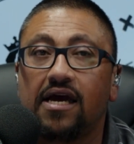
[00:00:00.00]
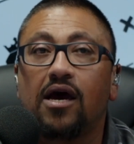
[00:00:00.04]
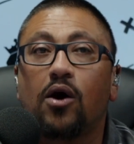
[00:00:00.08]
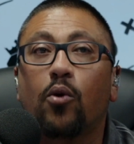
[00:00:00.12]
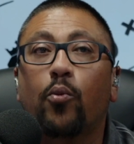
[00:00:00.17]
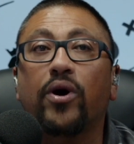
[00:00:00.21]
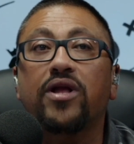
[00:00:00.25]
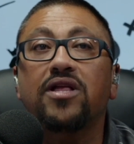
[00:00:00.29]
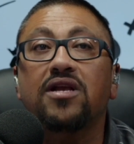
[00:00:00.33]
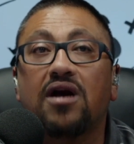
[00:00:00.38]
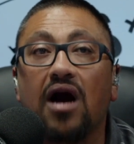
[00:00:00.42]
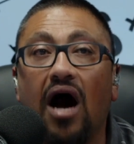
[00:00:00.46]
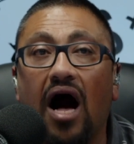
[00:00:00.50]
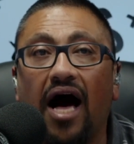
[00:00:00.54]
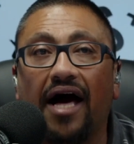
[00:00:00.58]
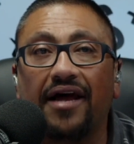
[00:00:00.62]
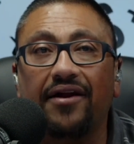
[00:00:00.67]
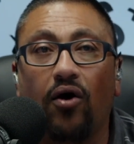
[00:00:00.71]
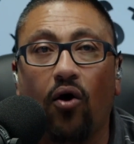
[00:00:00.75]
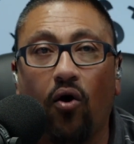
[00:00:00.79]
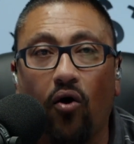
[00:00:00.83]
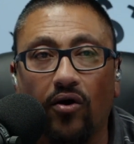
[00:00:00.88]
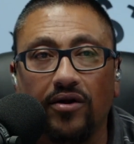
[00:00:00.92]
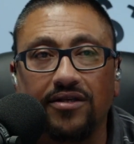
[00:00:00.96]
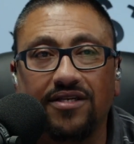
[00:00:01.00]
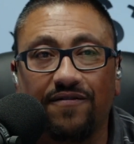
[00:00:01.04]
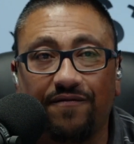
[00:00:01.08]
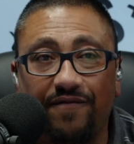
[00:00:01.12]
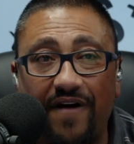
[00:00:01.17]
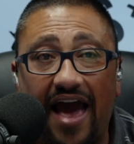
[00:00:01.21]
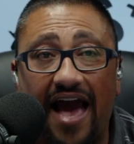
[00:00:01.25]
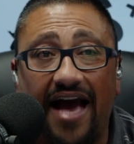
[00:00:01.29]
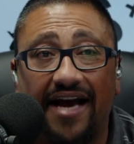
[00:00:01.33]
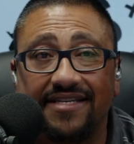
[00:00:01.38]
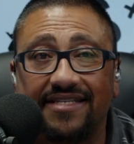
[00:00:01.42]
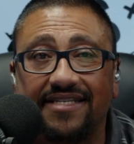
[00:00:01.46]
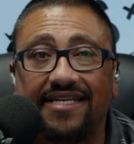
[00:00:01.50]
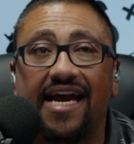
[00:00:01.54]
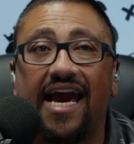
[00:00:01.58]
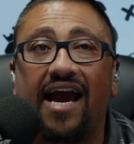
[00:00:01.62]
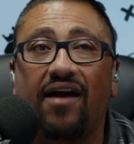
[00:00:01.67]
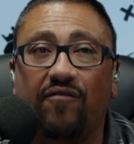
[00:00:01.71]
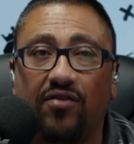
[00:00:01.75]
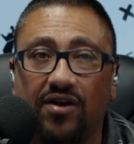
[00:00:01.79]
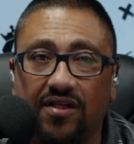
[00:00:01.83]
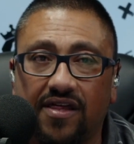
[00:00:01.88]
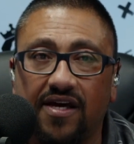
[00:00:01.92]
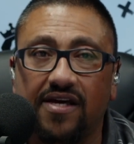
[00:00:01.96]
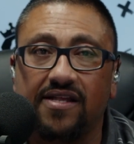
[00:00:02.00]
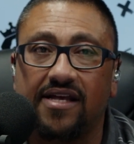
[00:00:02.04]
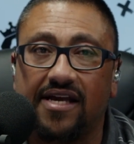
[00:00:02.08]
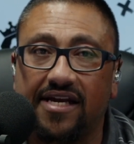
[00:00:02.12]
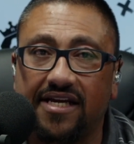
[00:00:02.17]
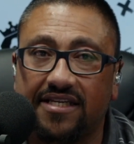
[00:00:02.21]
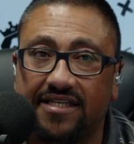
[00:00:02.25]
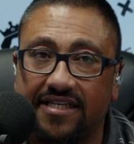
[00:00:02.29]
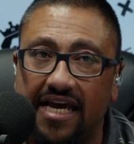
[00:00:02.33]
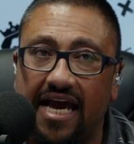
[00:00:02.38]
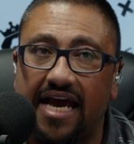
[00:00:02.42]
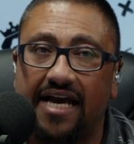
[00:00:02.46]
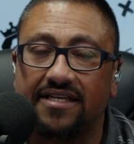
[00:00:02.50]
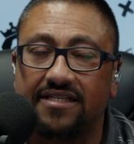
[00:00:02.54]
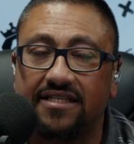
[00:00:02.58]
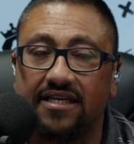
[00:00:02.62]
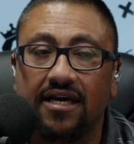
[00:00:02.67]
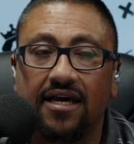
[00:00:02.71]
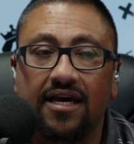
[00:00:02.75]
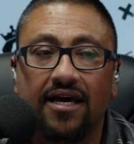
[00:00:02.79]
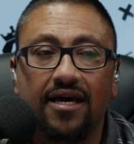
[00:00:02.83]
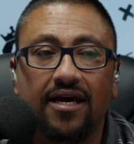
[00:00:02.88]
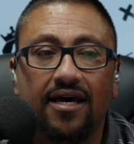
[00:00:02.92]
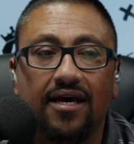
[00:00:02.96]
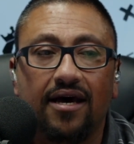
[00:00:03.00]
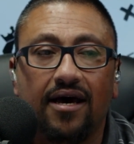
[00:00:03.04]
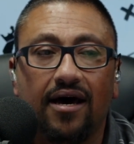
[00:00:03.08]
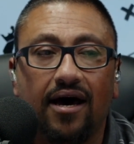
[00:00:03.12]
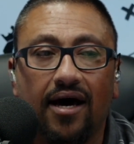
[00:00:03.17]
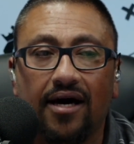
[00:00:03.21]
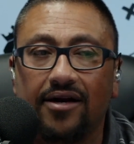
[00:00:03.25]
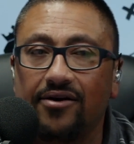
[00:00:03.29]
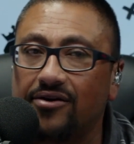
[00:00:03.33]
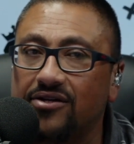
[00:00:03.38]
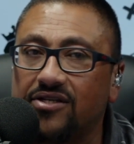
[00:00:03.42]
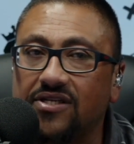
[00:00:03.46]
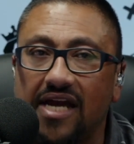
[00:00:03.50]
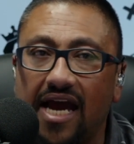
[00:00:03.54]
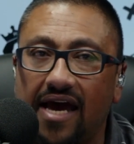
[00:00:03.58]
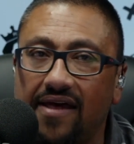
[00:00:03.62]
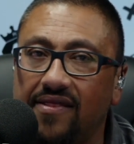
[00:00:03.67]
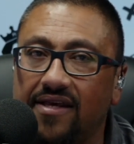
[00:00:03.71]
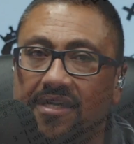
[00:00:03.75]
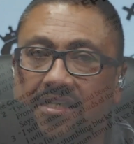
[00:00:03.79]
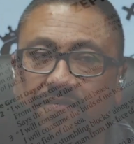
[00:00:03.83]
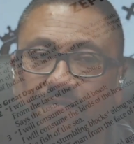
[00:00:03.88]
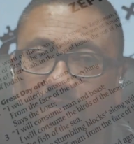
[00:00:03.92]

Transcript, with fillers: when God holds fast to everything that he says. Understand this,